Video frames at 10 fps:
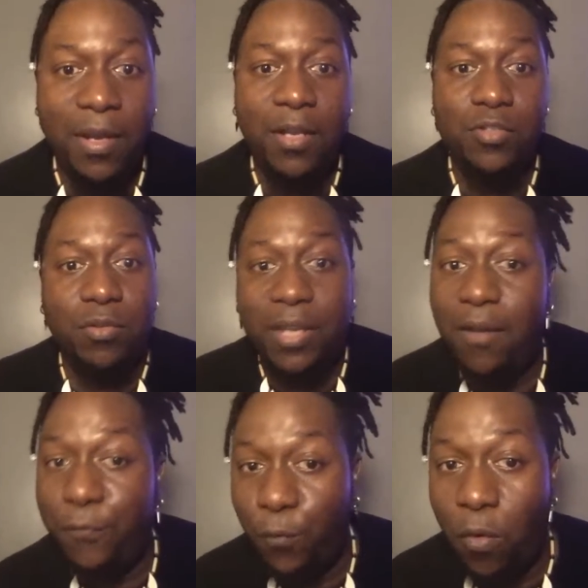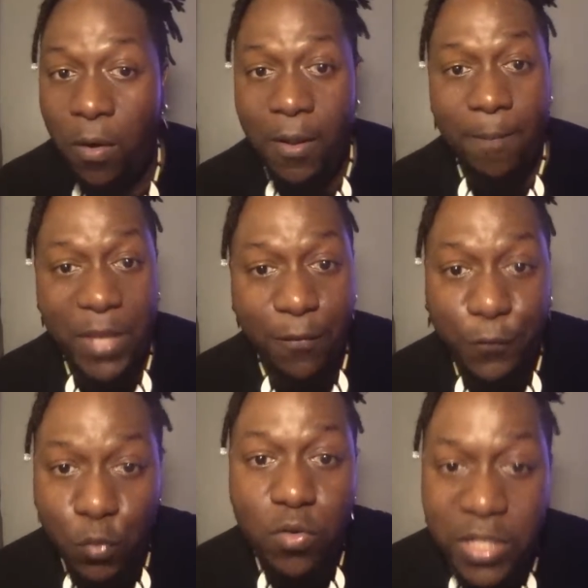So therefore, if
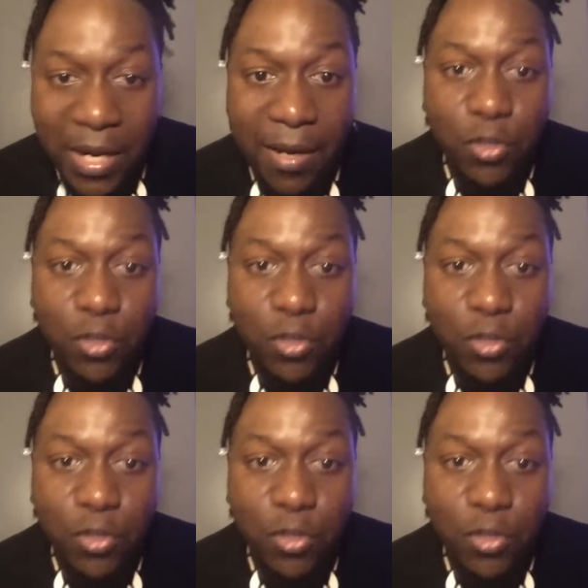you young,